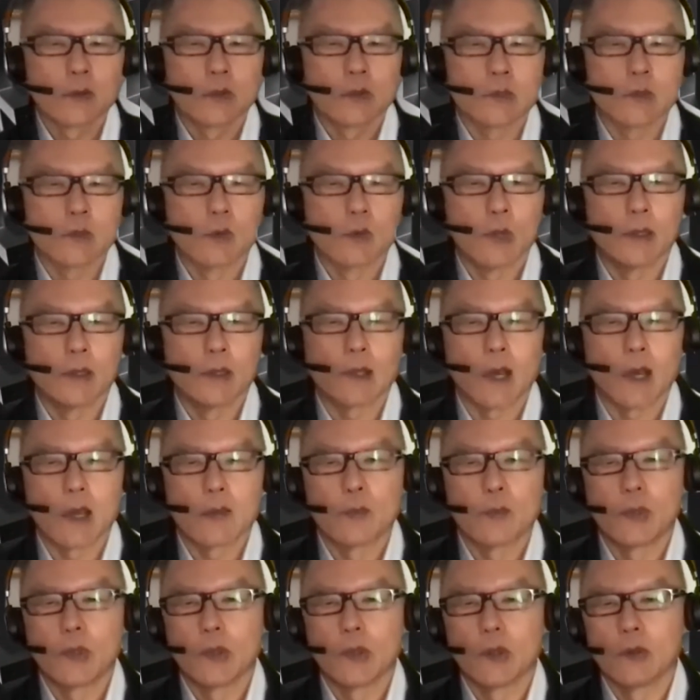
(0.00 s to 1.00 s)
because we went
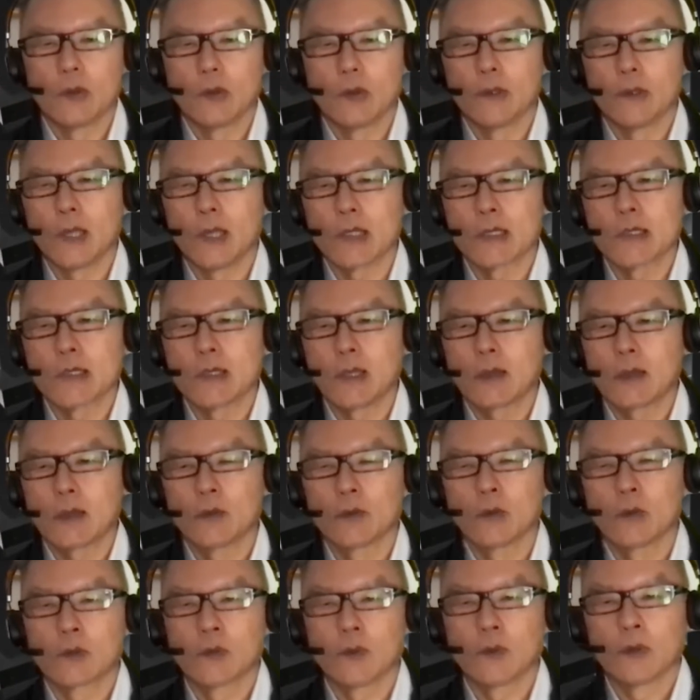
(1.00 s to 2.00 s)
IPO on NASDAQ
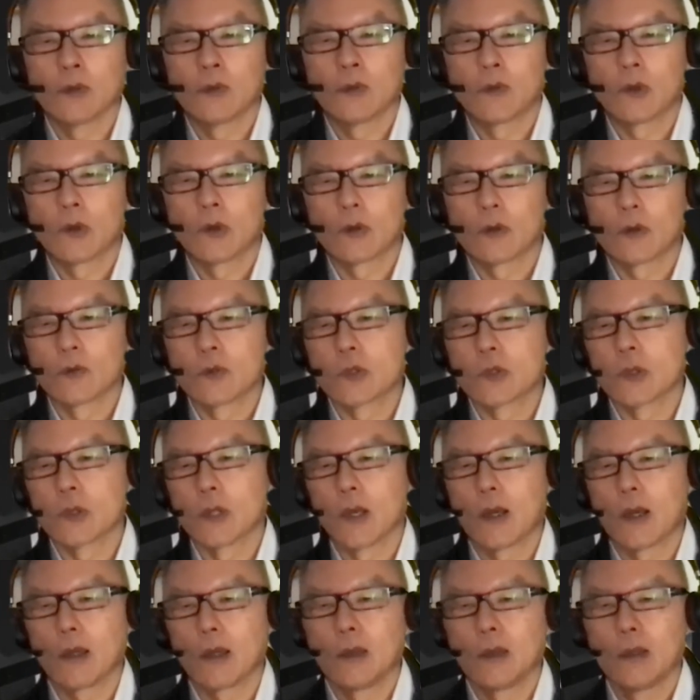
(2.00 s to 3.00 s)
on the 23rd of
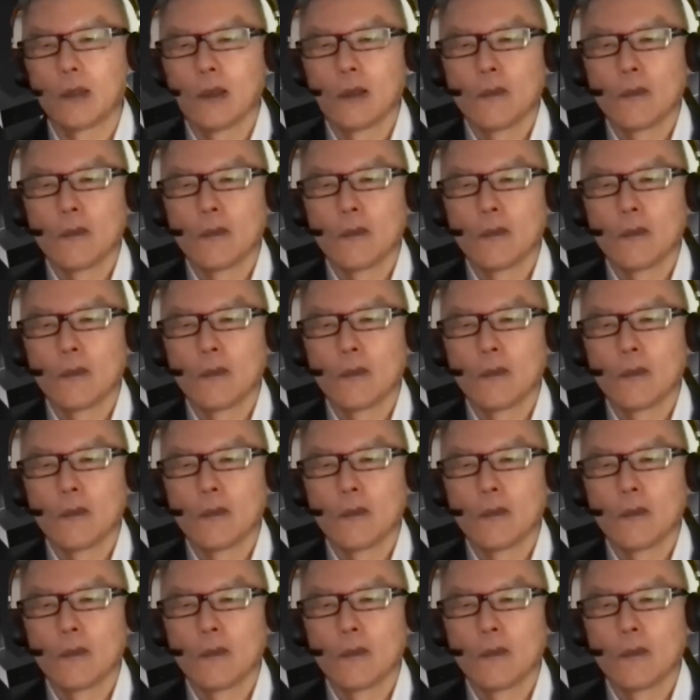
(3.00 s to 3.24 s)
July.